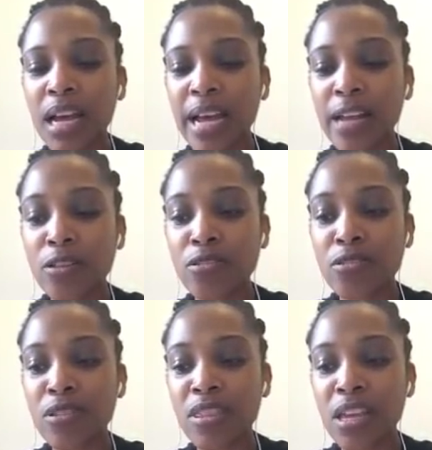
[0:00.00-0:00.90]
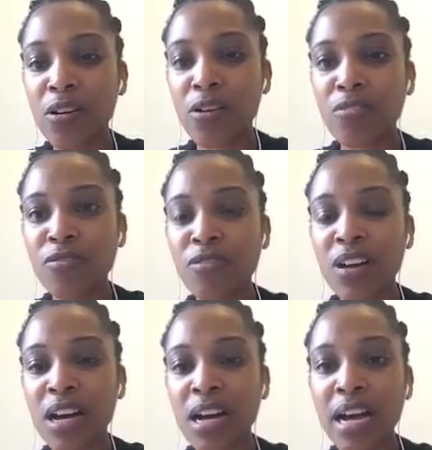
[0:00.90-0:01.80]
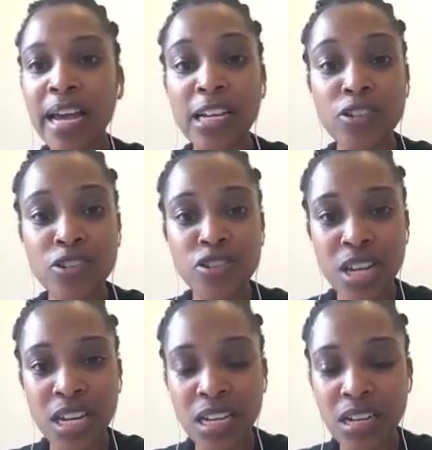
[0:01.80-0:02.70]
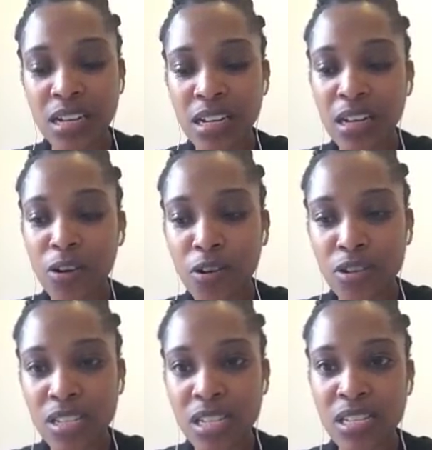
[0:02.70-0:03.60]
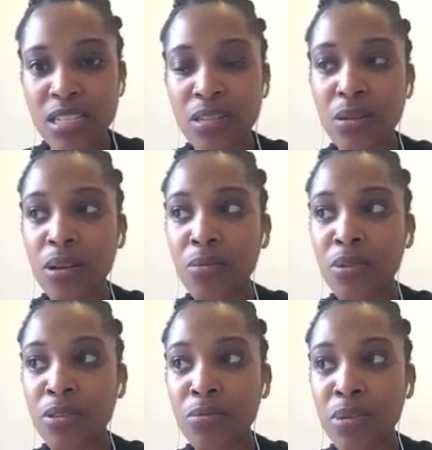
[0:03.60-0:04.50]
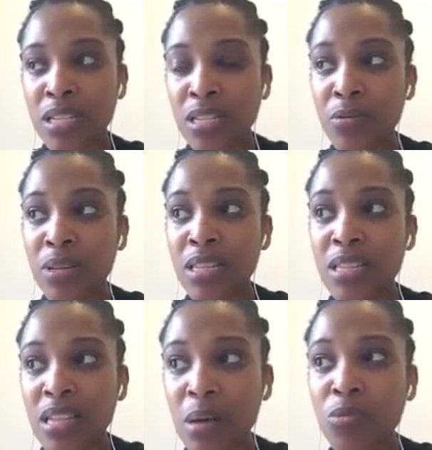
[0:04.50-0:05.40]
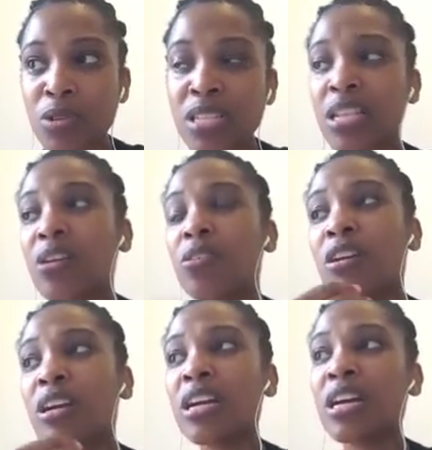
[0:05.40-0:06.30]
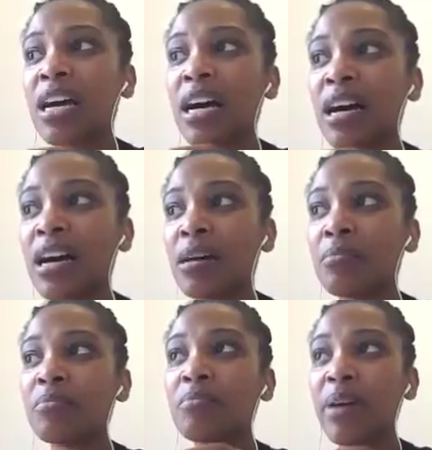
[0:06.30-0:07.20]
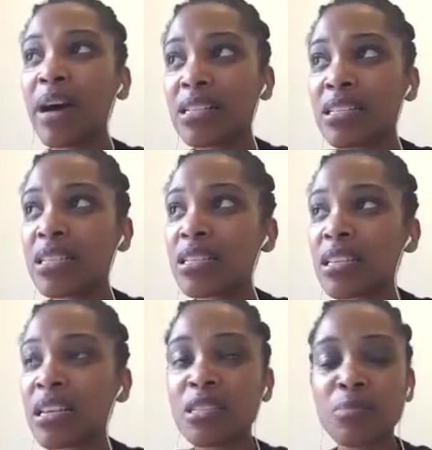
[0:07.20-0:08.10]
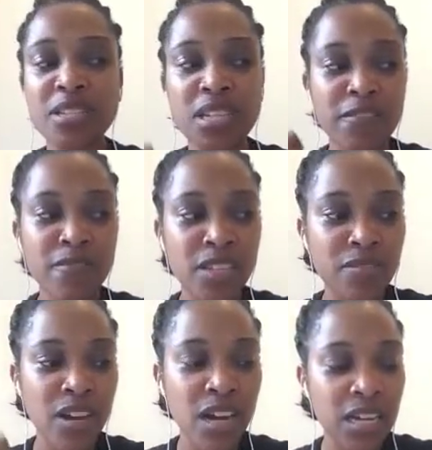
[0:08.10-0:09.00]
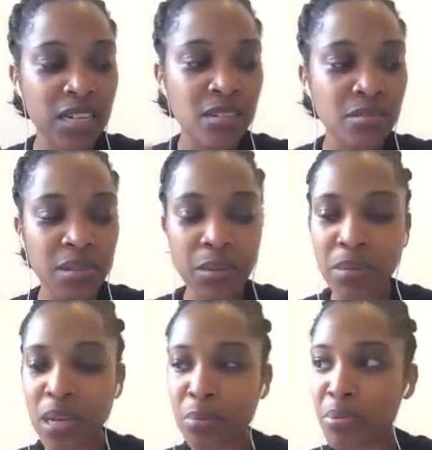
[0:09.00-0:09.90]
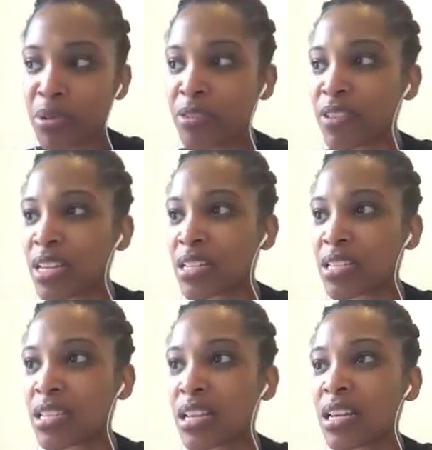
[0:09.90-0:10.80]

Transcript: I also think of iatrogenic causes with some wheezing or palsies, especially if they've had maybe a previous